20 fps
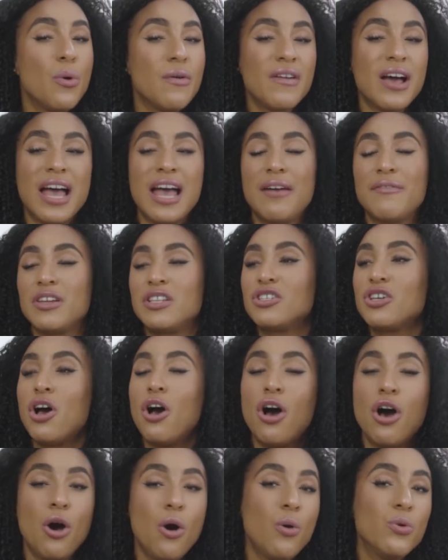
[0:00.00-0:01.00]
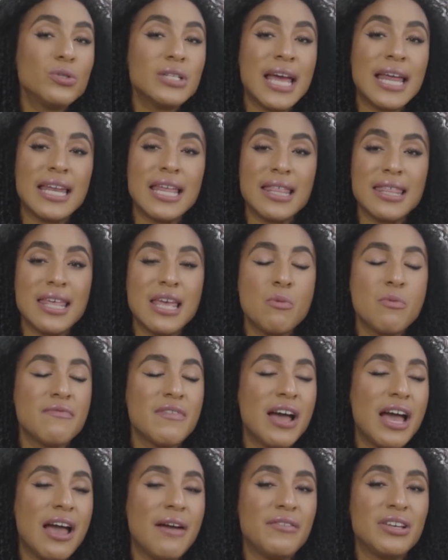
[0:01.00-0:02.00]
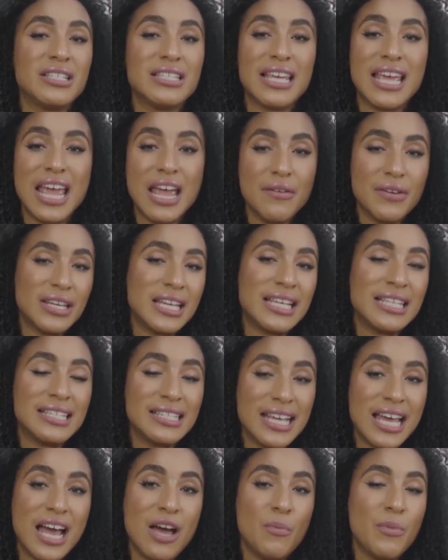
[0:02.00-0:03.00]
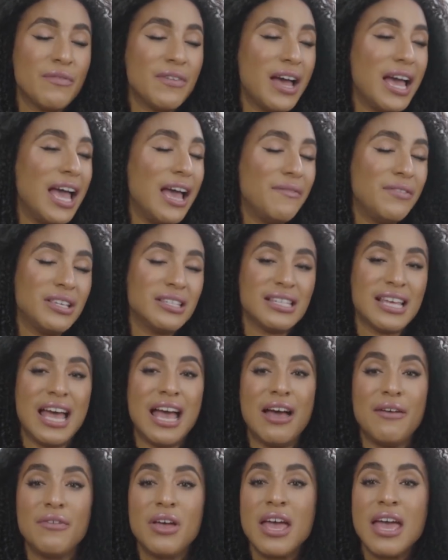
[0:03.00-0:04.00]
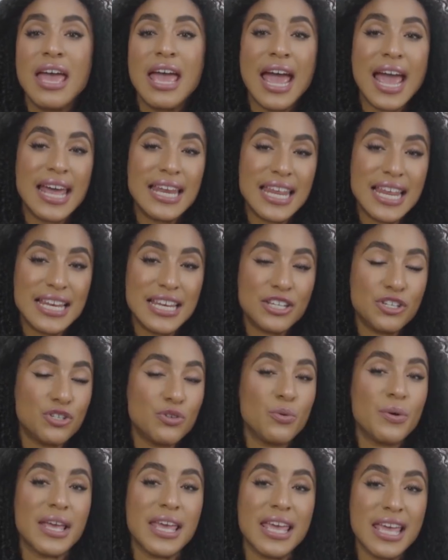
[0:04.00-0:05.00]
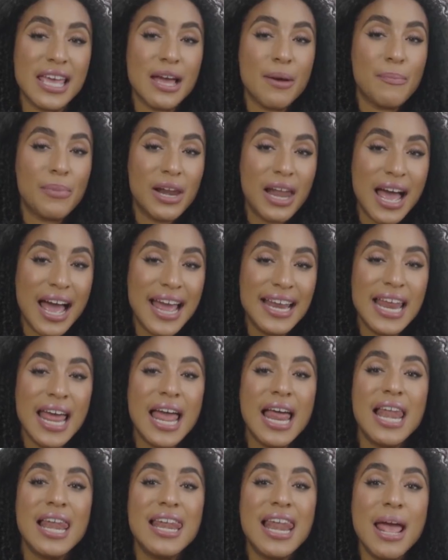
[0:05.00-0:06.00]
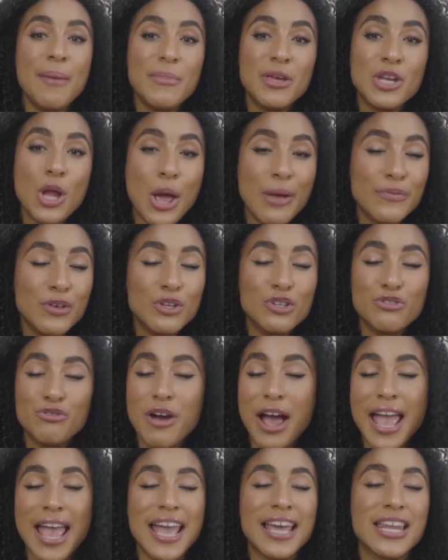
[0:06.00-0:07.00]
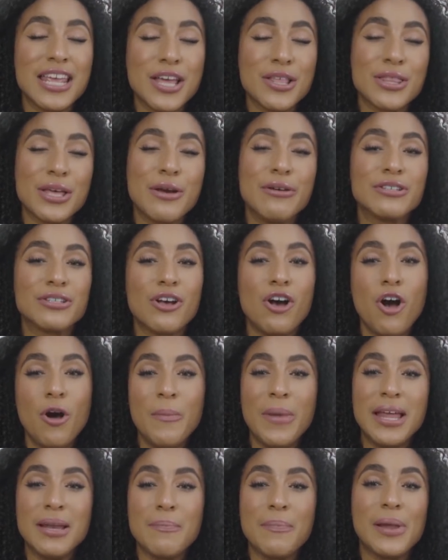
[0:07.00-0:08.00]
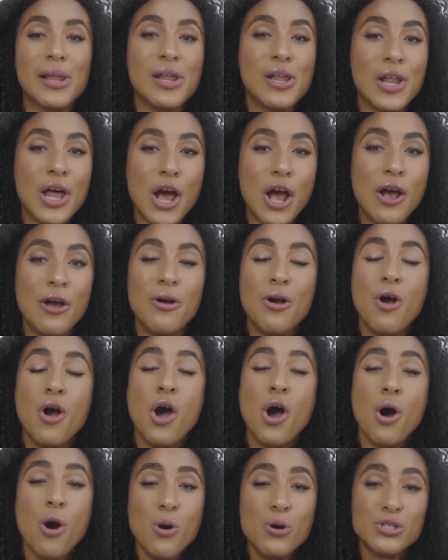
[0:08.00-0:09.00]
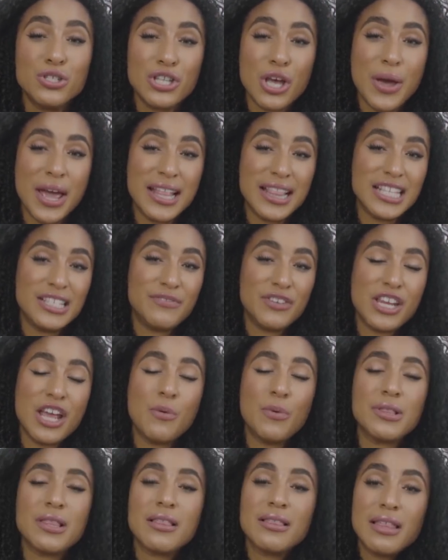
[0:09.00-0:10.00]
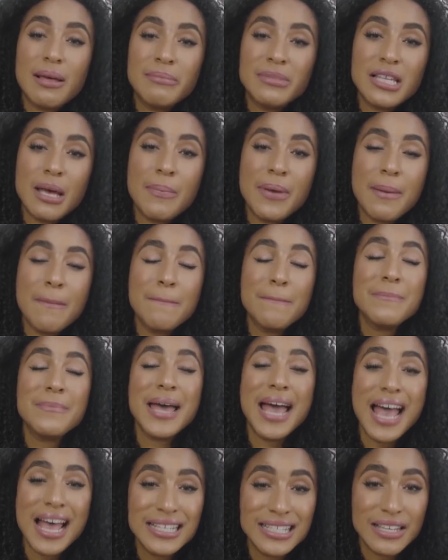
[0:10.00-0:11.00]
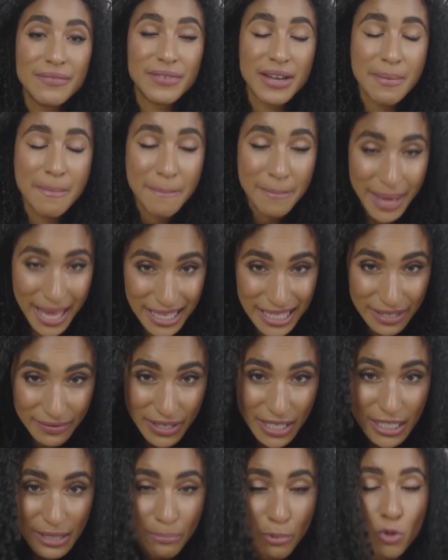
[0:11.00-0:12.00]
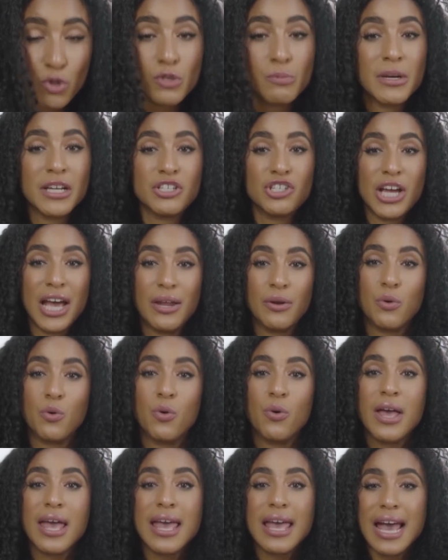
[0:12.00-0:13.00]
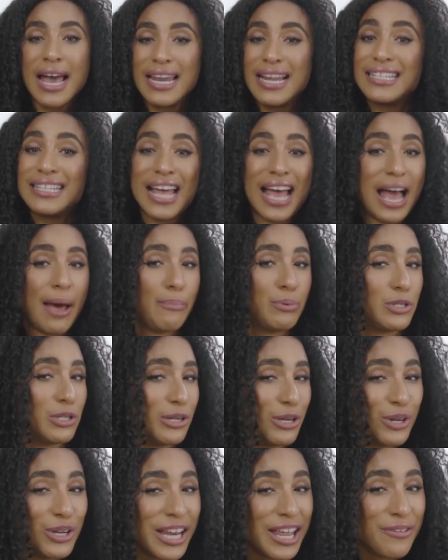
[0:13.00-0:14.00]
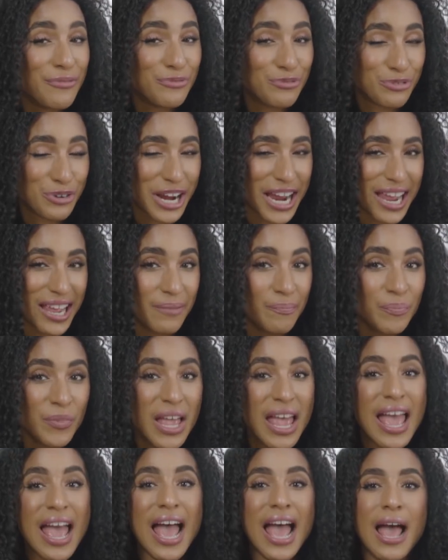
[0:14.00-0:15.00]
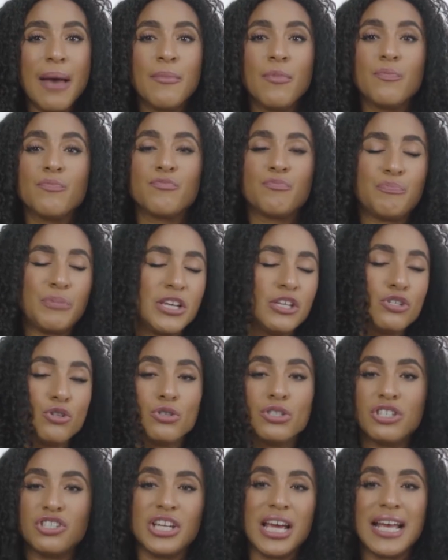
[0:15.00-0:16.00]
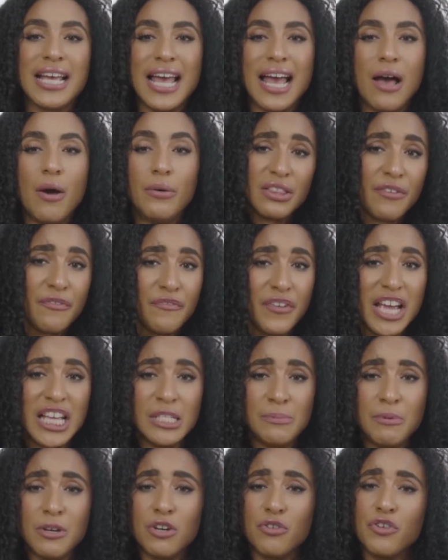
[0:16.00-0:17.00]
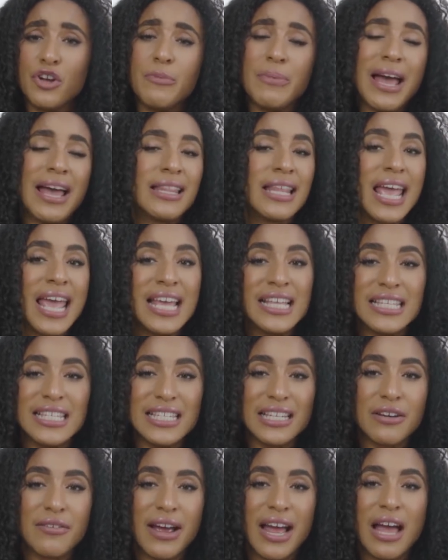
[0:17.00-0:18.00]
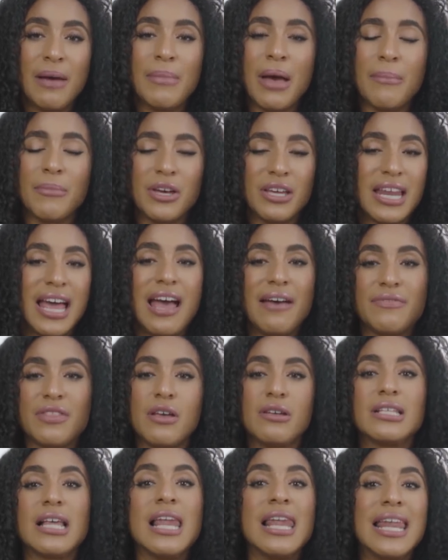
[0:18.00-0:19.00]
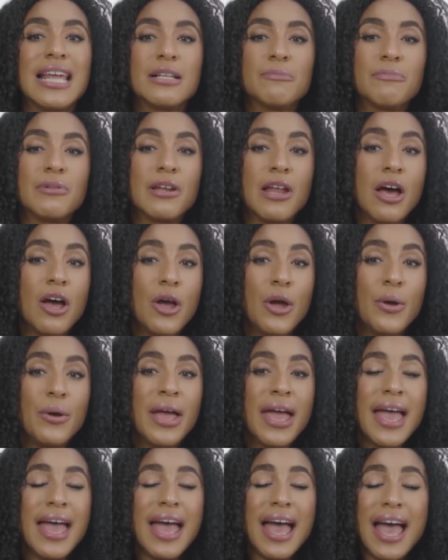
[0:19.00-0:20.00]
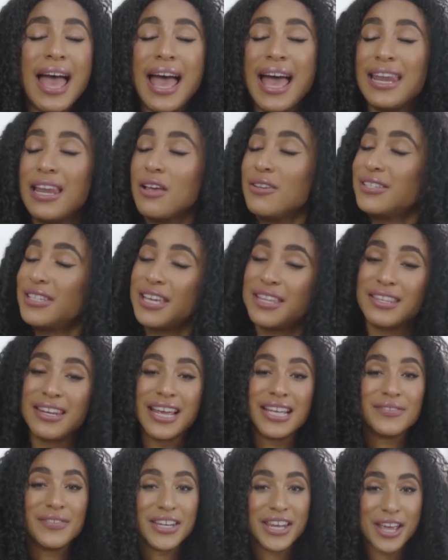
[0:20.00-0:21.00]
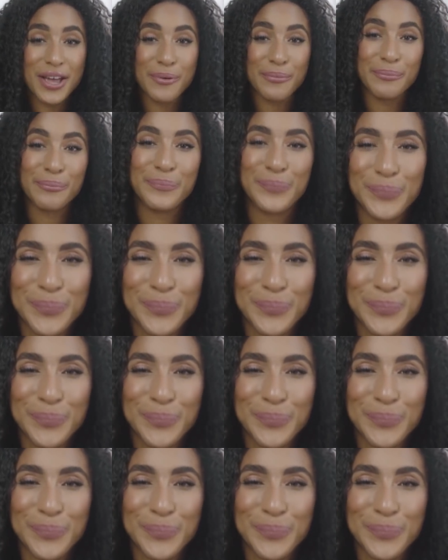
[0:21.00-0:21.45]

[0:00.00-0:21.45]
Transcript: without having to hold anything, without having to hear any sound, without having to have any additional heat applied. Let me know if you try any of those, comment below. Also hit this video with a thumbs up. It massively, massively supports my channel and is absolutely free. Um, be sure to check out the Facebook group and Instagram. I'm going to have those linked below and I'll see you in the next video.